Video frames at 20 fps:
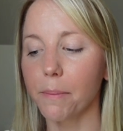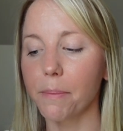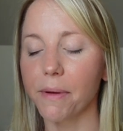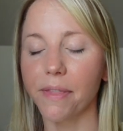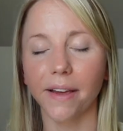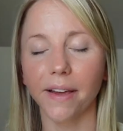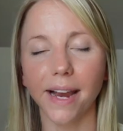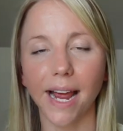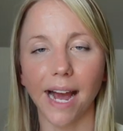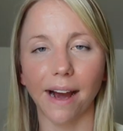
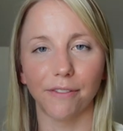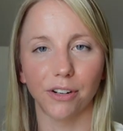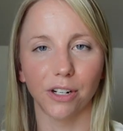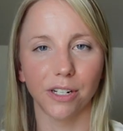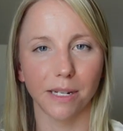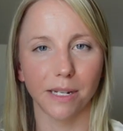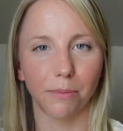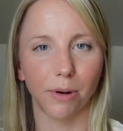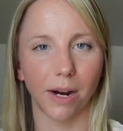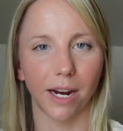But then
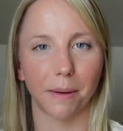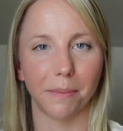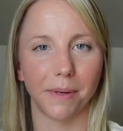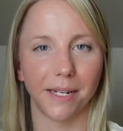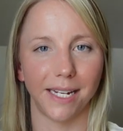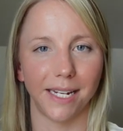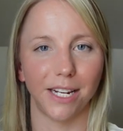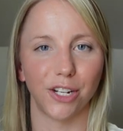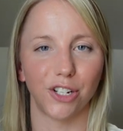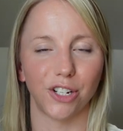after some
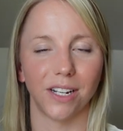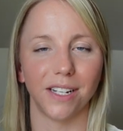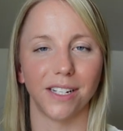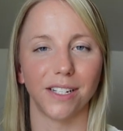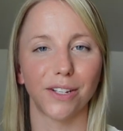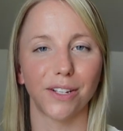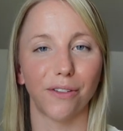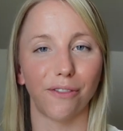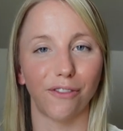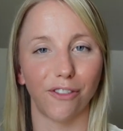
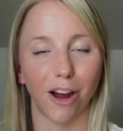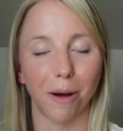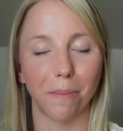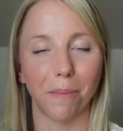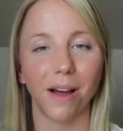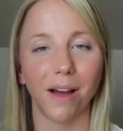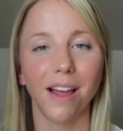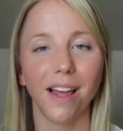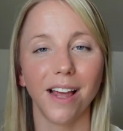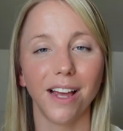recommendations
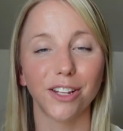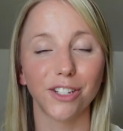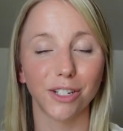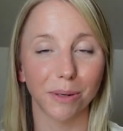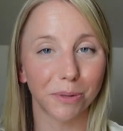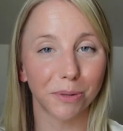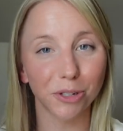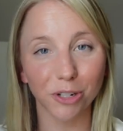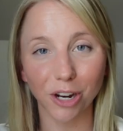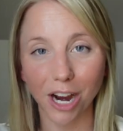from
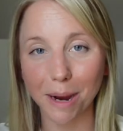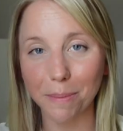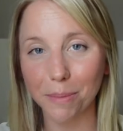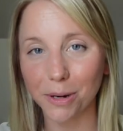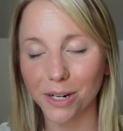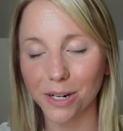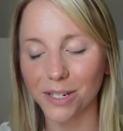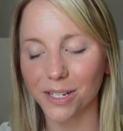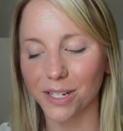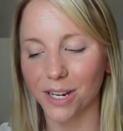
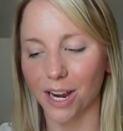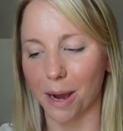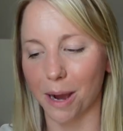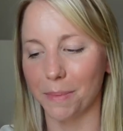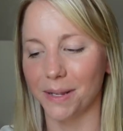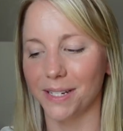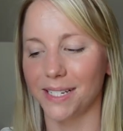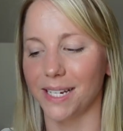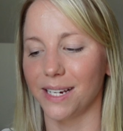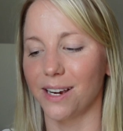subscribers
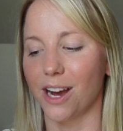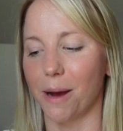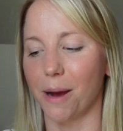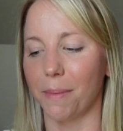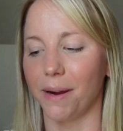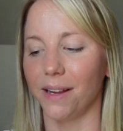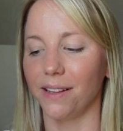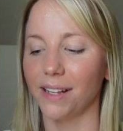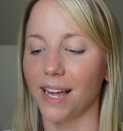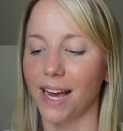commenting on
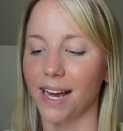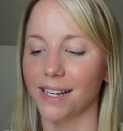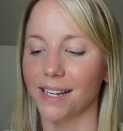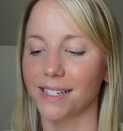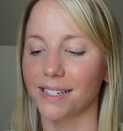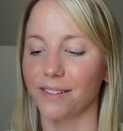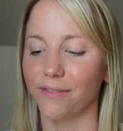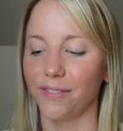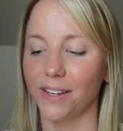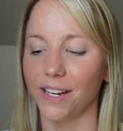my
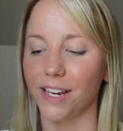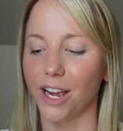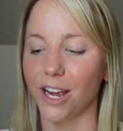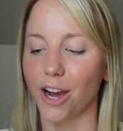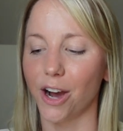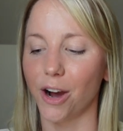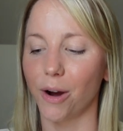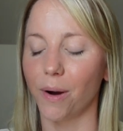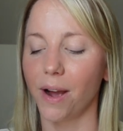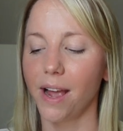last
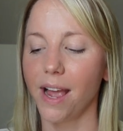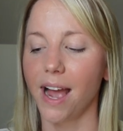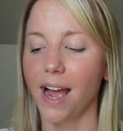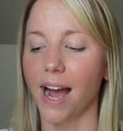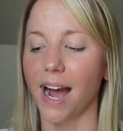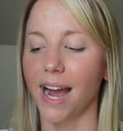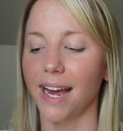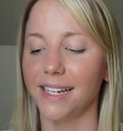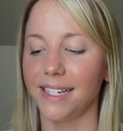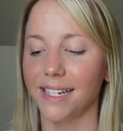video,
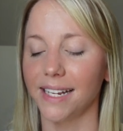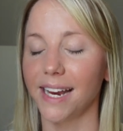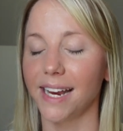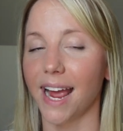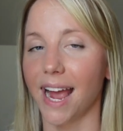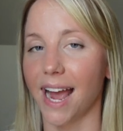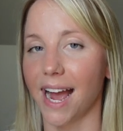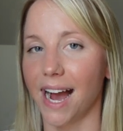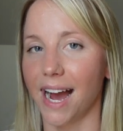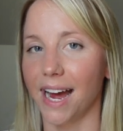I did
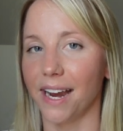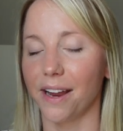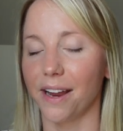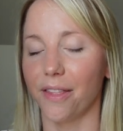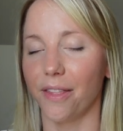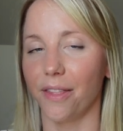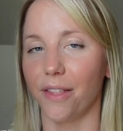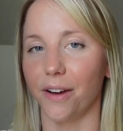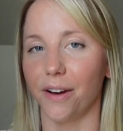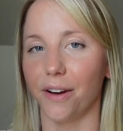
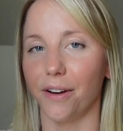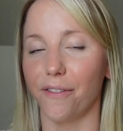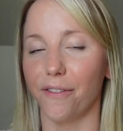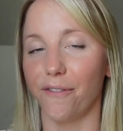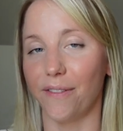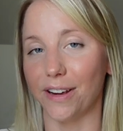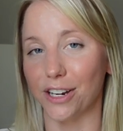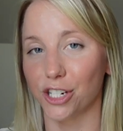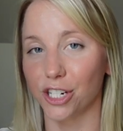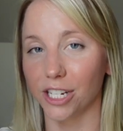add the
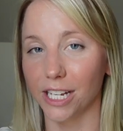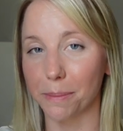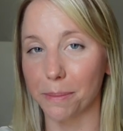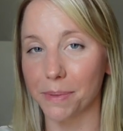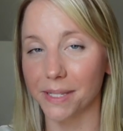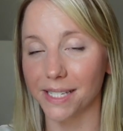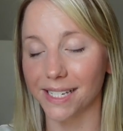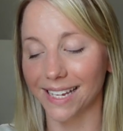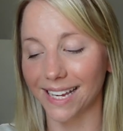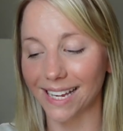Fish
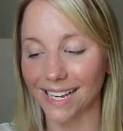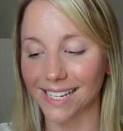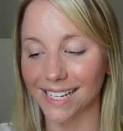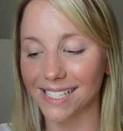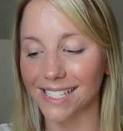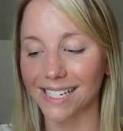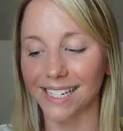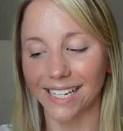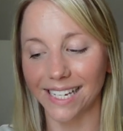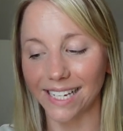Lips
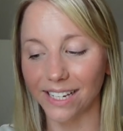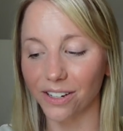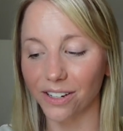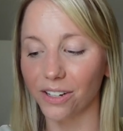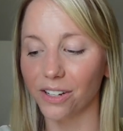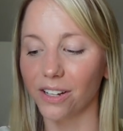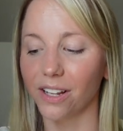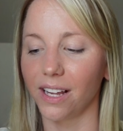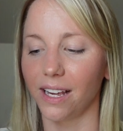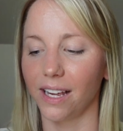Kiss
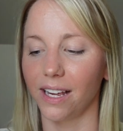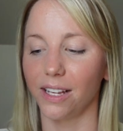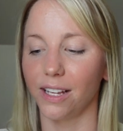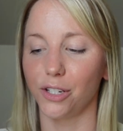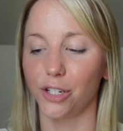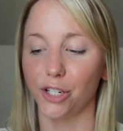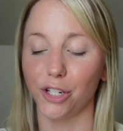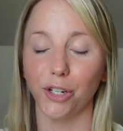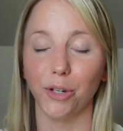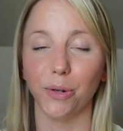Heel
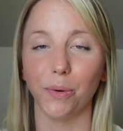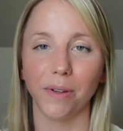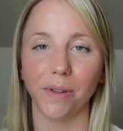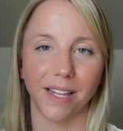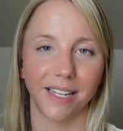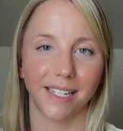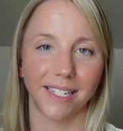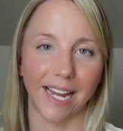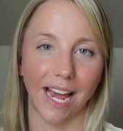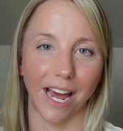to
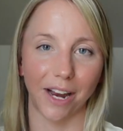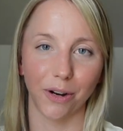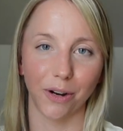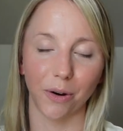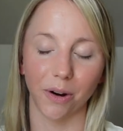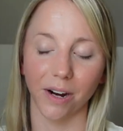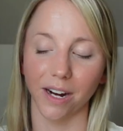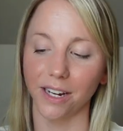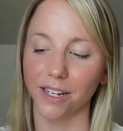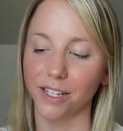this
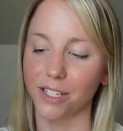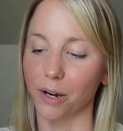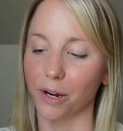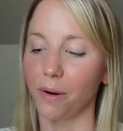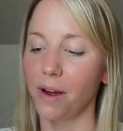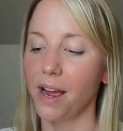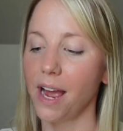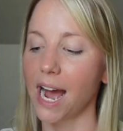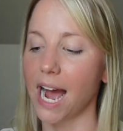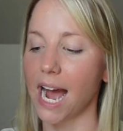category.
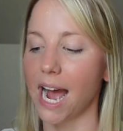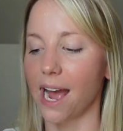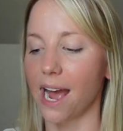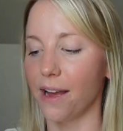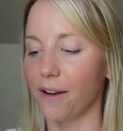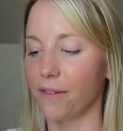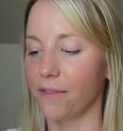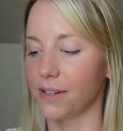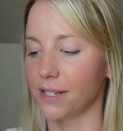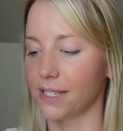So I
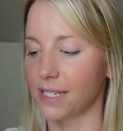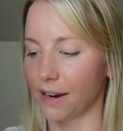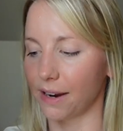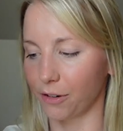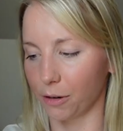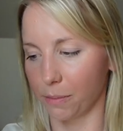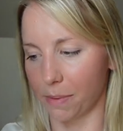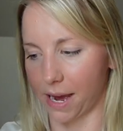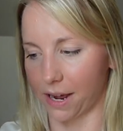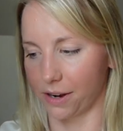have
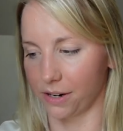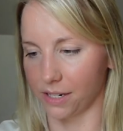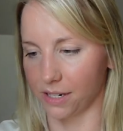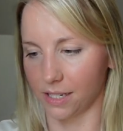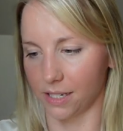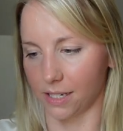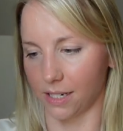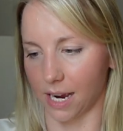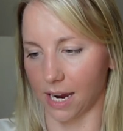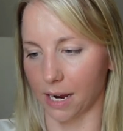several
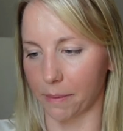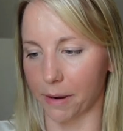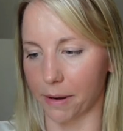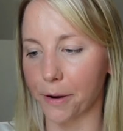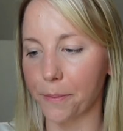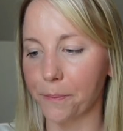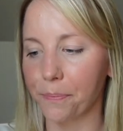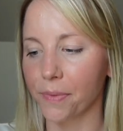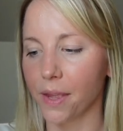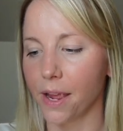patterns to talk
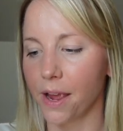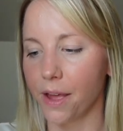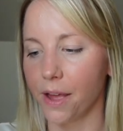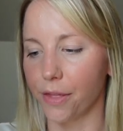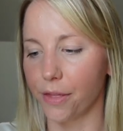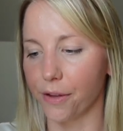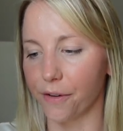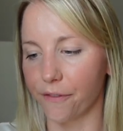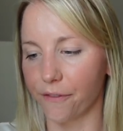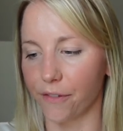about.
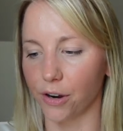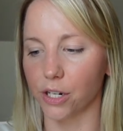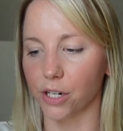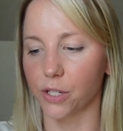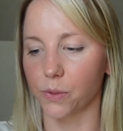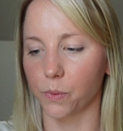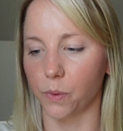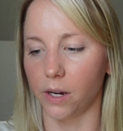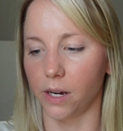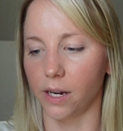The
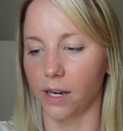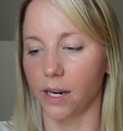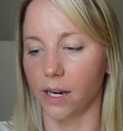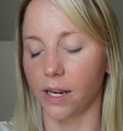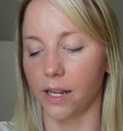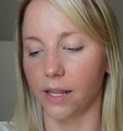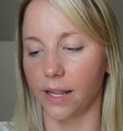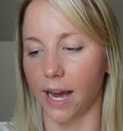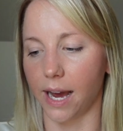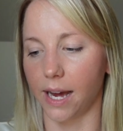first
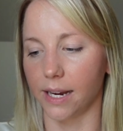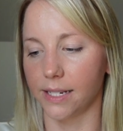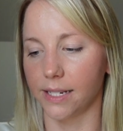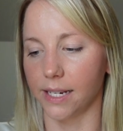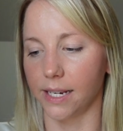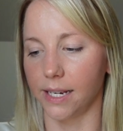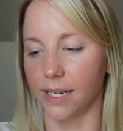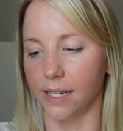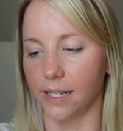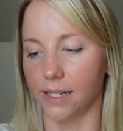one
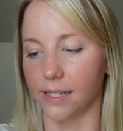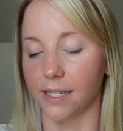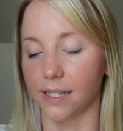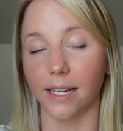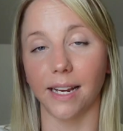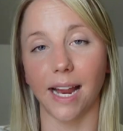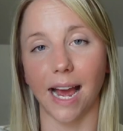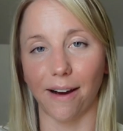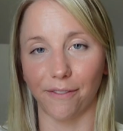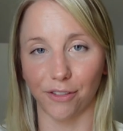that is
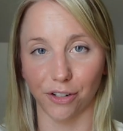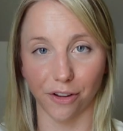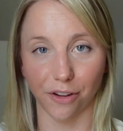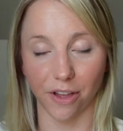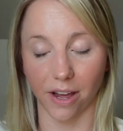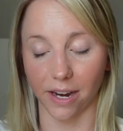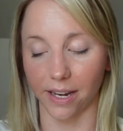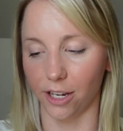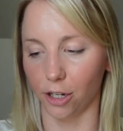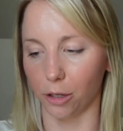an
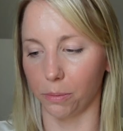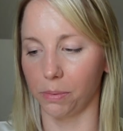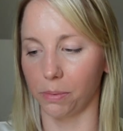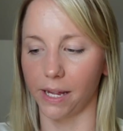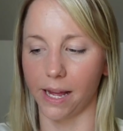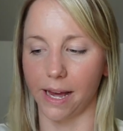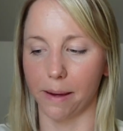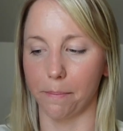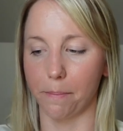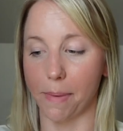afterthought heel
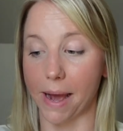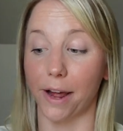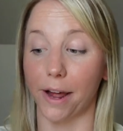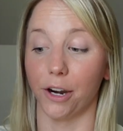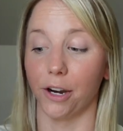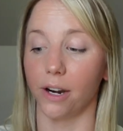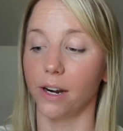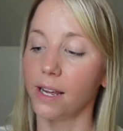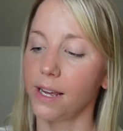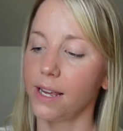
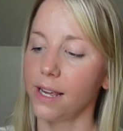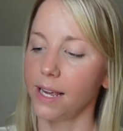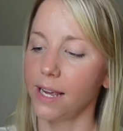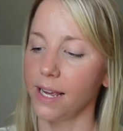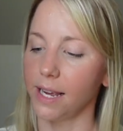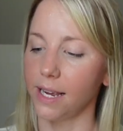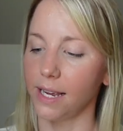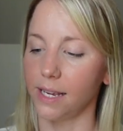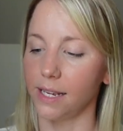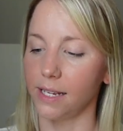pattern
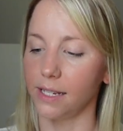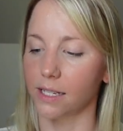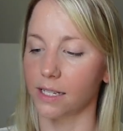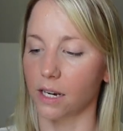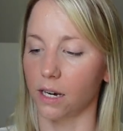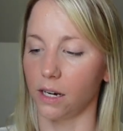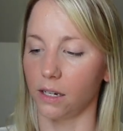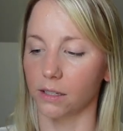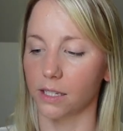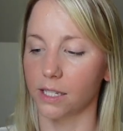is
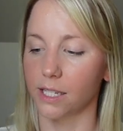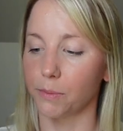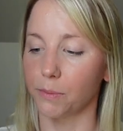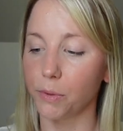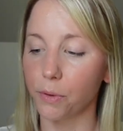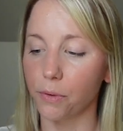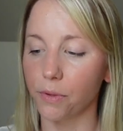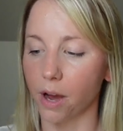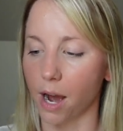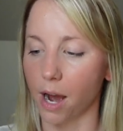called Smooth